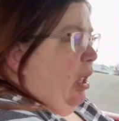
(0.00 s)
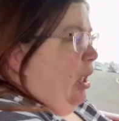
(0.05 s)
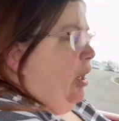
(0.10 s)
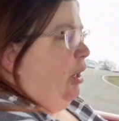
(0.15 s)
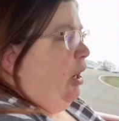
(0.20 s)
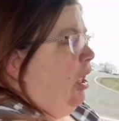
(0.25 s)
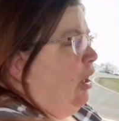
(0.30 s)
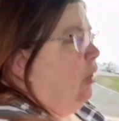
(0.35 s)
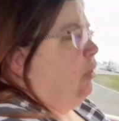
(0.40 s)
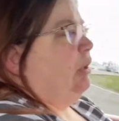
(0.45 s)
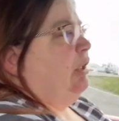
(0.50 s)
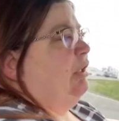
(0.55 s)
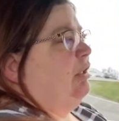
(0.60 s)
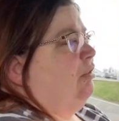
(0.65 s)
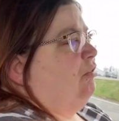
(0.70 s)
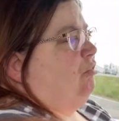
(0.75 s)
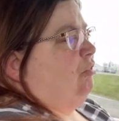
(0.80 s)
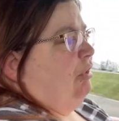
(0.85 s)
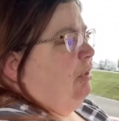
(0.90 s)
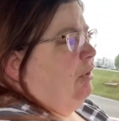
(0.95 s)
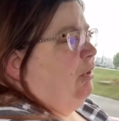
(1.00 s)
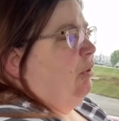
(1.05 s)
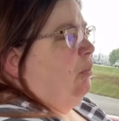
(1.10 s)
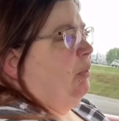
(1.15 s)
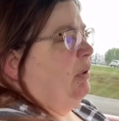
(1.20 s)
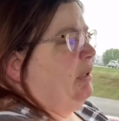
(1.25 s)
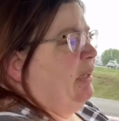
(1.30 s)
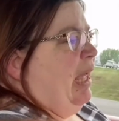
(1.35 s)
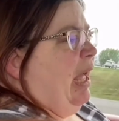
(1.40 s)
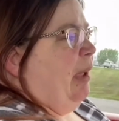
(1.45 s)
Not only did she deal
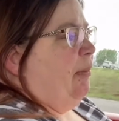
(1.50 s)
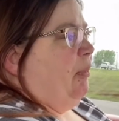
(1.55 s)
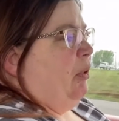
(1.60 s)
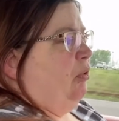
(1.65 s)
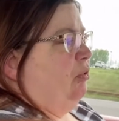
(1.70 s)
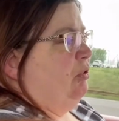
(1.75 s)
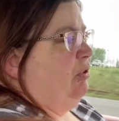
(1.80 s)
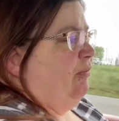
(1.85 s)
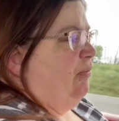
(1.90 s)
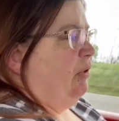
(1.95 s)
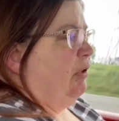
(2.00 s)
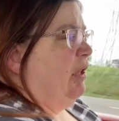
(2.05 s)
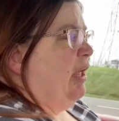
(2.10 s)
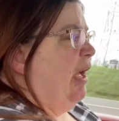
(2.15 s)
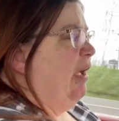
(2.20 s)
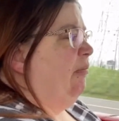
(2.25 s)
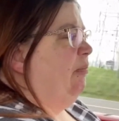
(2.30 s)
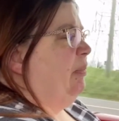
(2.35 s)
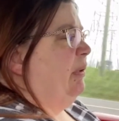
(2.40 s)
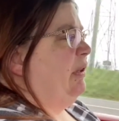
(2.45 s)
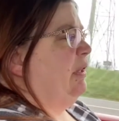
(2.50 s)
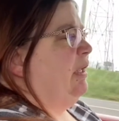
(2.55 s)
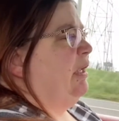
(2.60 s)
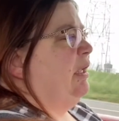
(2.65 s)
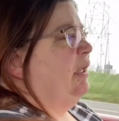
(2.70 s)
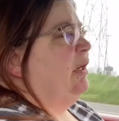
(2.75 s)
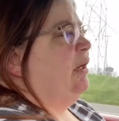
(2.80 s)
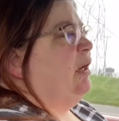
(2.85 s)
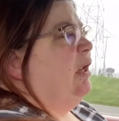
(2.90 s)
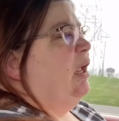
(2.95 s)
with that most of her life, but
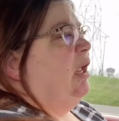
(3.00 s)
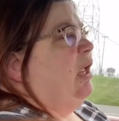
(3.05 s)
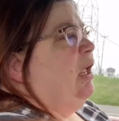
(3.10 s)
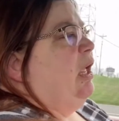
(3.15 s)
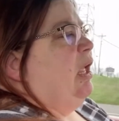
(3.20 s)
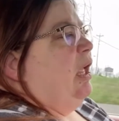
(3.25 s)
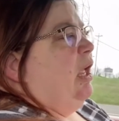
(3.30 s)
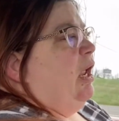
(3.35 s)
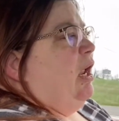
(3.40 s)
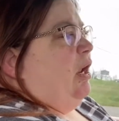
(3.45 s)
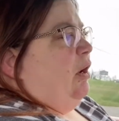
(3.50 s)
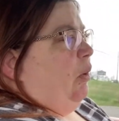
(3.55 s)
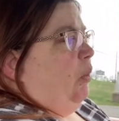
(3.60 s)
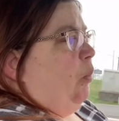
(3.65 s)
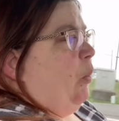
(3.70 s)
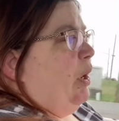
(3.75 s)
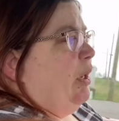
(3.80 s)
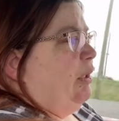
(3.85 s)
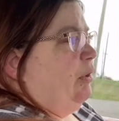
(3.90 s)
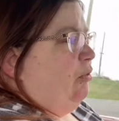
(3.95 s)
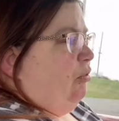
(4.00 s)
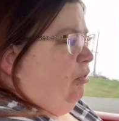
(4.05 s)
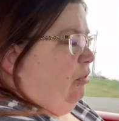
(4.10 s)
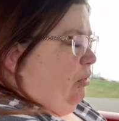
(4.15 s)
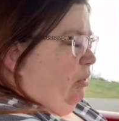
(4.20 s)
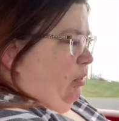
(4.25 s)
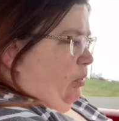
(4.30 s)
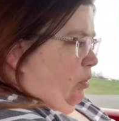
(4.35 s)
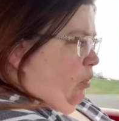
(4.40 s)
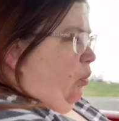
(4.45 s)
then
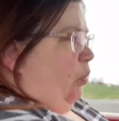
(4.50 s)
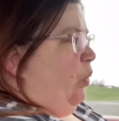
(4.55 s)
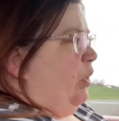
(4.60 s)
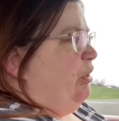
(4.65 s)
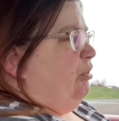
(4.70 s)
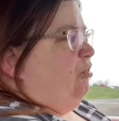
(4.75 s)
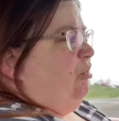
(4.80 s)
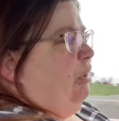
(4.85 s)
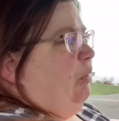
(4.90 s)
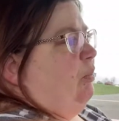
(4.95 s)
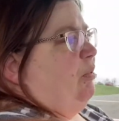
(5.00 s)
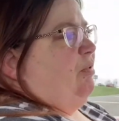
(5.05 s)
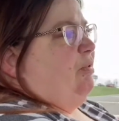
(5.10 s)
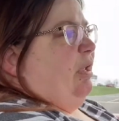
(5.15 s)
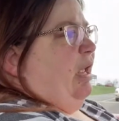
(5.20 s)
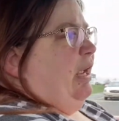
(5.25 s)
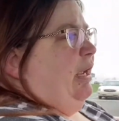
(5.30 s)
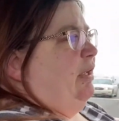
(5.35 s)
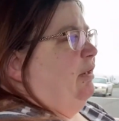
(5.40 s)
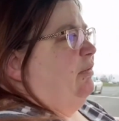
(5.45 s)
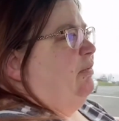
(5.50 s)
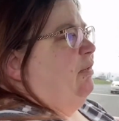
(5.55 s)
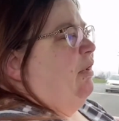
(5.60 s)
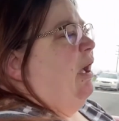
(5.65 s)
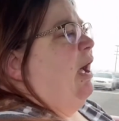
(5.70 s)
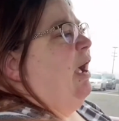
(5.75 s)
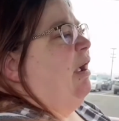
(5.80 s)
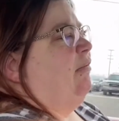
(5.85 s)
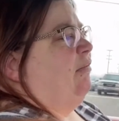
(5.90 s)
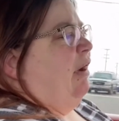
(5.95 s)
when she was taken to
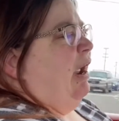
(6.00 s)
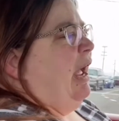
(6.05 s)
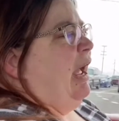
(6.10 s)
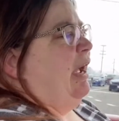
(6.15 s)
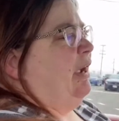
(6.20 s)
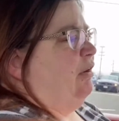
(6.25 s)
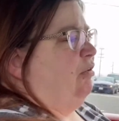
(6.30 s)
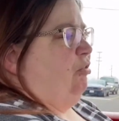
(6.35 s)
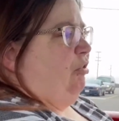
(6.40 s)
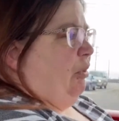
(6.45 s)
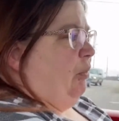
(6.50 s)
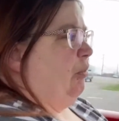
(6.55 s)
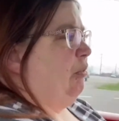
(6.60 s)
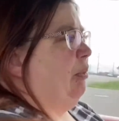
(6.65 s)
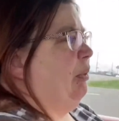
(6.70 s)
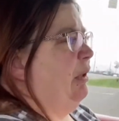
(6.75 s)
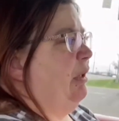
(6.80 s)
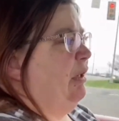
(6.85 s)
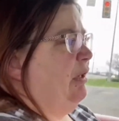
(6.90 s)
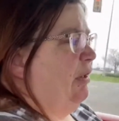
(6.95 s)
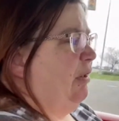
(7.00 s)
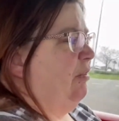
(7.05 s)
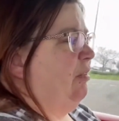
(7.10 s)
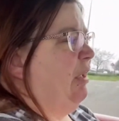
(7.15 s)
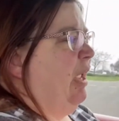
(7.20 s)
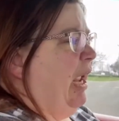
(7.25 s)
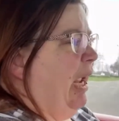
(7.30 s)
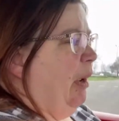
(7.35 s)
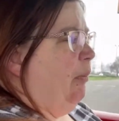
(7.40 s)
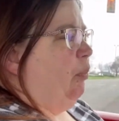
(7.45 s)
Iraq, she was put in this
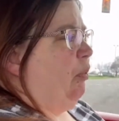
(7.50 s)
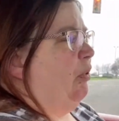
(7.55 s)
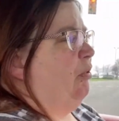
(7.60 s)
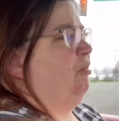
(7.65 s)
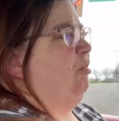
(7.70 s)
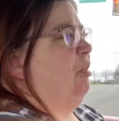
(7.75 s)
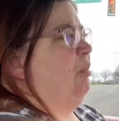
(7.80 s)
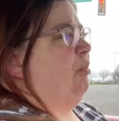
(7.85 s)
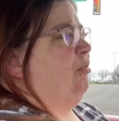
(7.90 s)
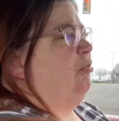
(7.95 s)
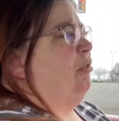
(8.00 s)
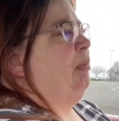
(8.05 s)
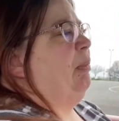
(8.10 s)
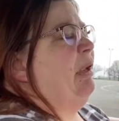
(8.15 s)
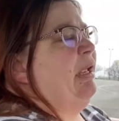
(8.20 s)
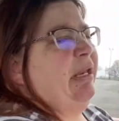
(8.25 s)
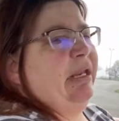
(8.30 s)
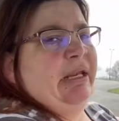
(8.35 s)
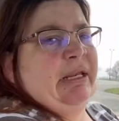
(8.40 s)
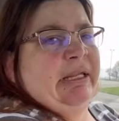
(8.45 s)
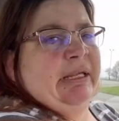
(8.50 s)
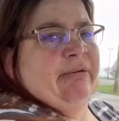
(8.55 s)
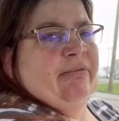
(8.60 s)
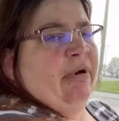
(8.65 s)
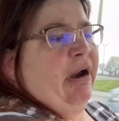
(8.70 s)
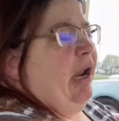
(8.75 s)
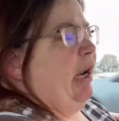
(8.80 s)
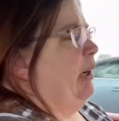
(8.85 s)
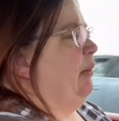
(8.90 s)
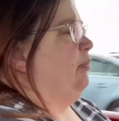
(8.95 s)
camp where she was repeatedly
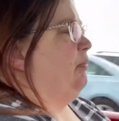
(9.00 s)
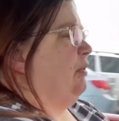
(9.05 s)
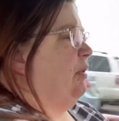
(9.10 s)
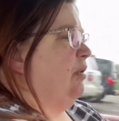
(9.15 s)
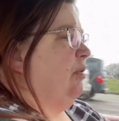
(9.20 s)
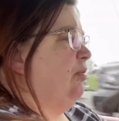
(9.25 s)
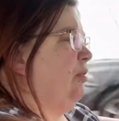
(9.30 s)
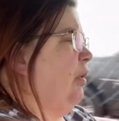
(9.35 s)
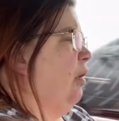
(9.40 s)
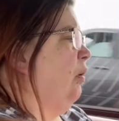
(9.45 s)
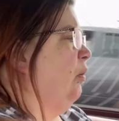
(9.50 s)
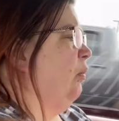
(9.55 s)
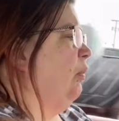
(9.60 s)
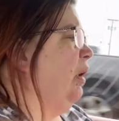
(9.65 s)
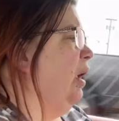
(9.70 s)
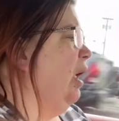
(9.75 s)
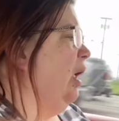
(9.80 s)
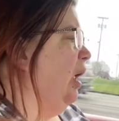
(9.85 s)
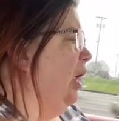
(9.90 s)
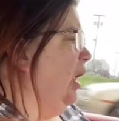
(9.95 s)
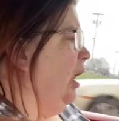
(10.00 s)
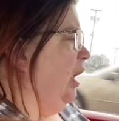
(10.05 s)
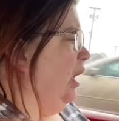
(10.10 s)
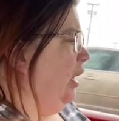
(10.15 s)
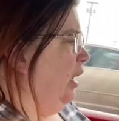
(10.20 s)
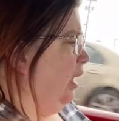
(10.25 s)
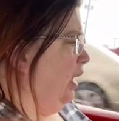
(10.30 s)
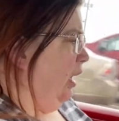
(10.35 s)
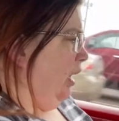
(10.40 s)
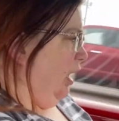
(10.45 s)
raped. So,
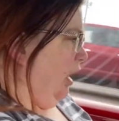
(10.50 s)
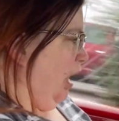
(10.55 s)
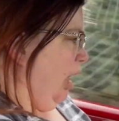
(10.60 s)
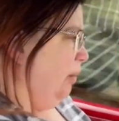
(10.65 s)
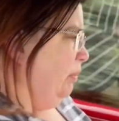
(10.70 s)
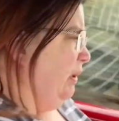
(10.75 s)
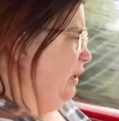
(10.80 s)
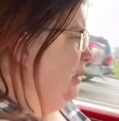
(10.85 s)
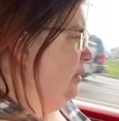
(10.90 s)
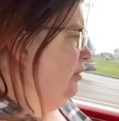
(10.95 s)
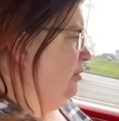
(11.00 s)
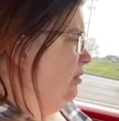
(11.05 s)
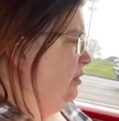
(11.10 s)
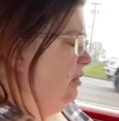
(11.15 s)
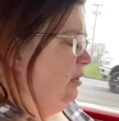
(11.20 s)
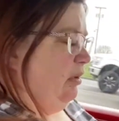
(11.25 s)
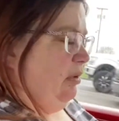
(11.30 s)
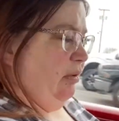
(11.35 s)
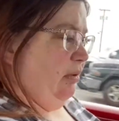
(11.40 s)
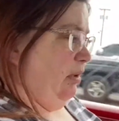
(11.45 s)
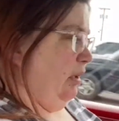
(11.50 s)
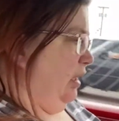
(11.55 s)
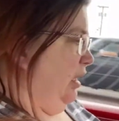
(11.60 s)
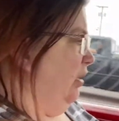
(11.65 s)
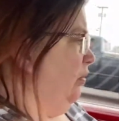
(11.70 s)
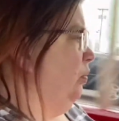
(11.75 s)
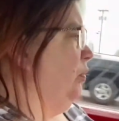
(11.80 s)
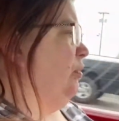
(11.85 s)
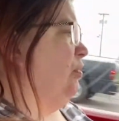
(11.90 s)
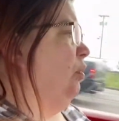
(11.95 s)
I mean,
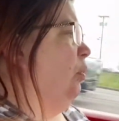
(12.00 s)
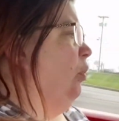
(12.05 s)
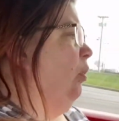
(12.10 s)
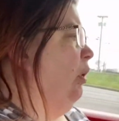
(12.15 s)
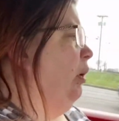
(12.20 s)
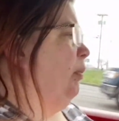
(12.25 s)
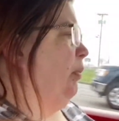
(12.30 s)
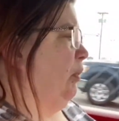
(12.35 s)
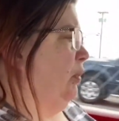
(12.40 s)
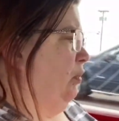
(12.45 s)
it was horrible.